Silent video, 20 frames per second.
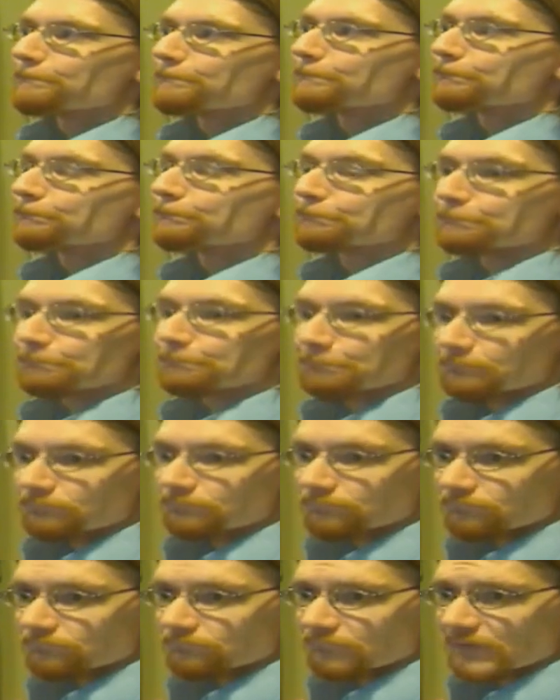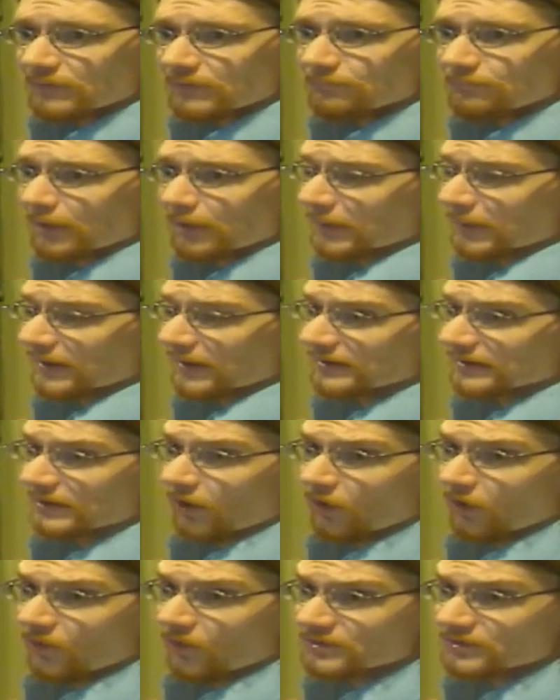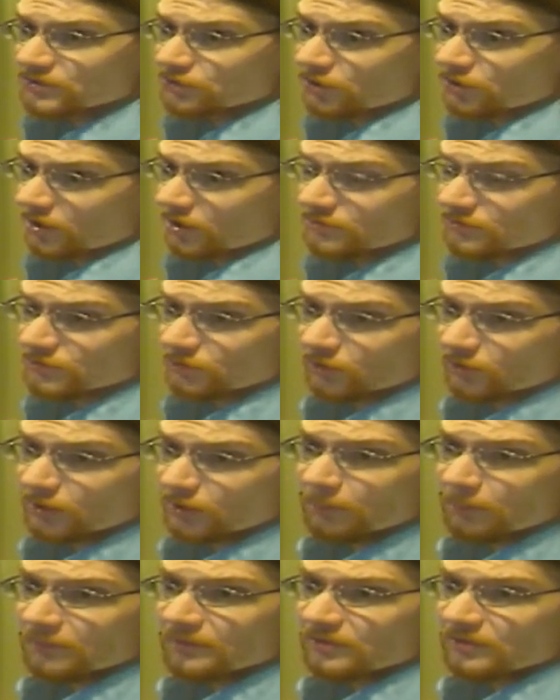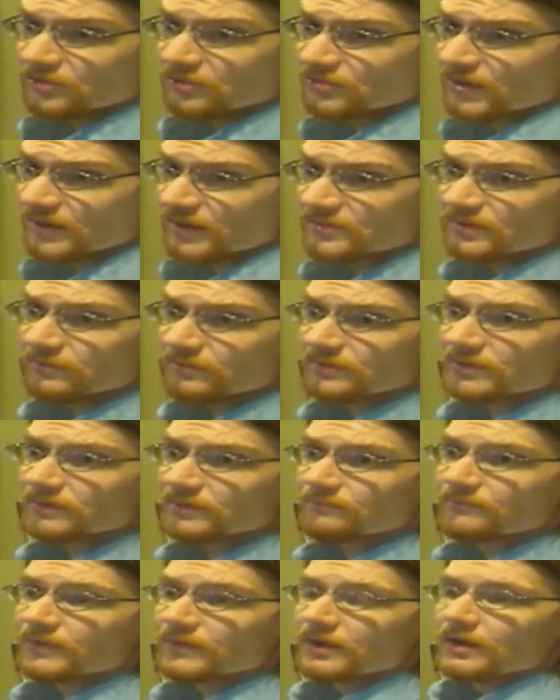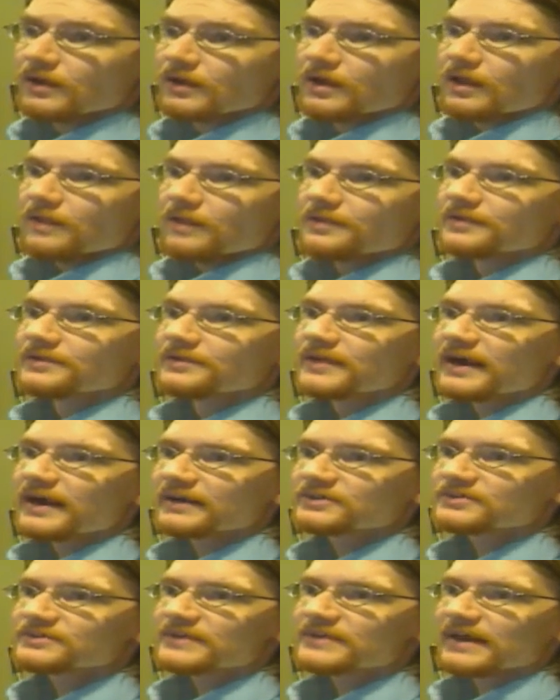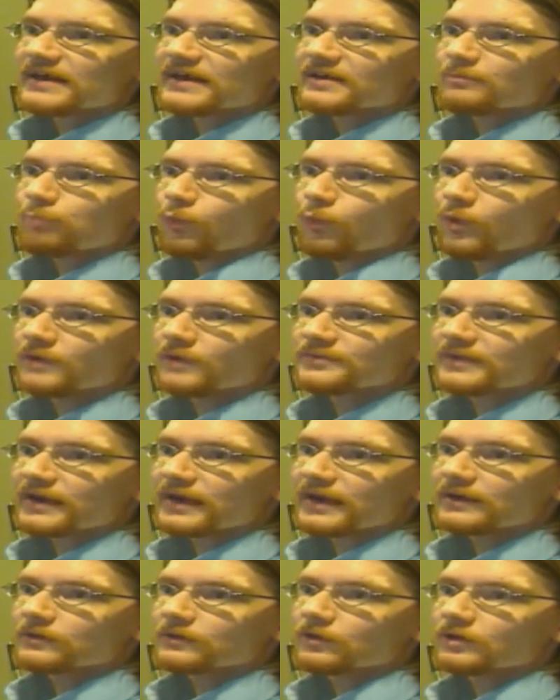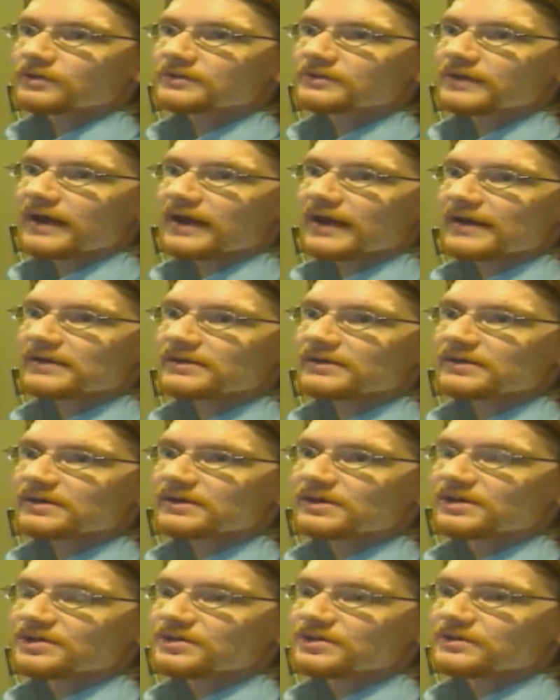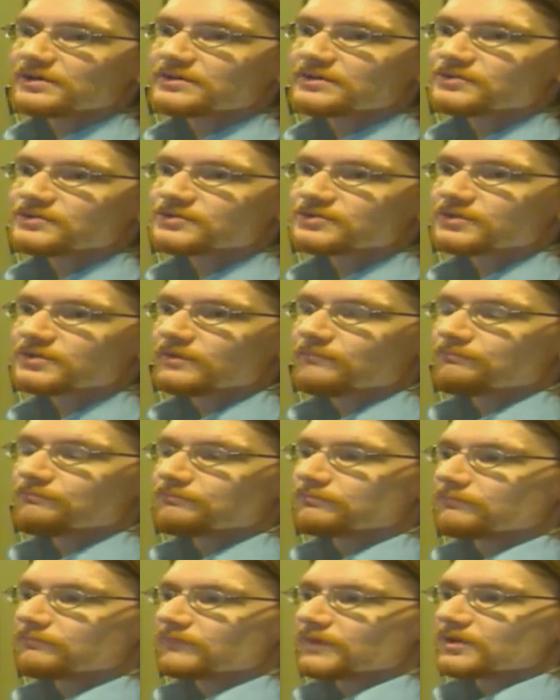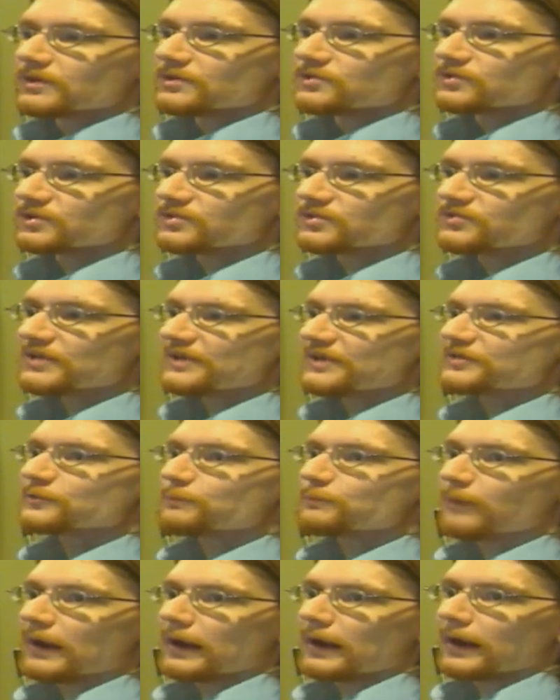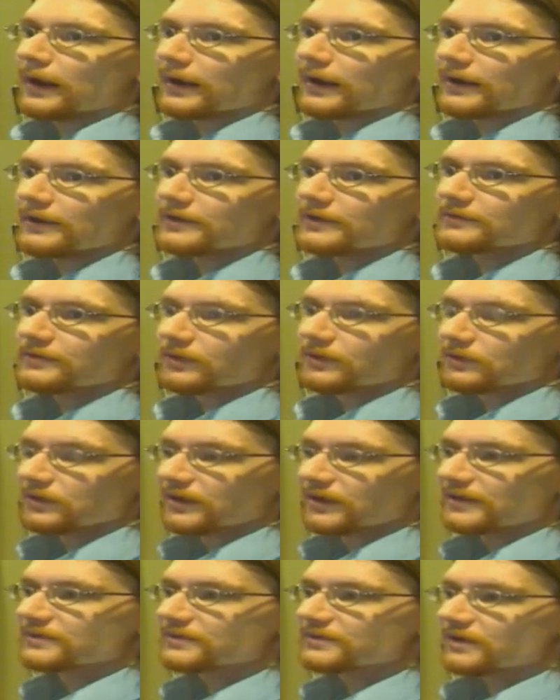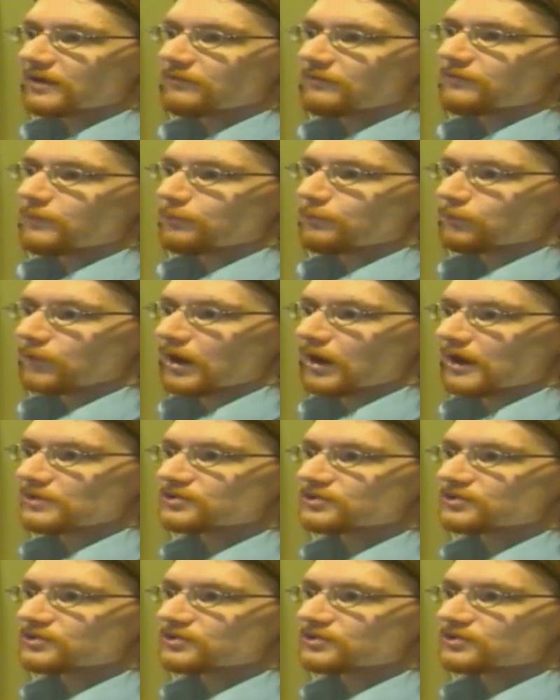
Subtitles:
By the way, again, all these charts are up on their sites, everything. The next data point that I looked at is success by the length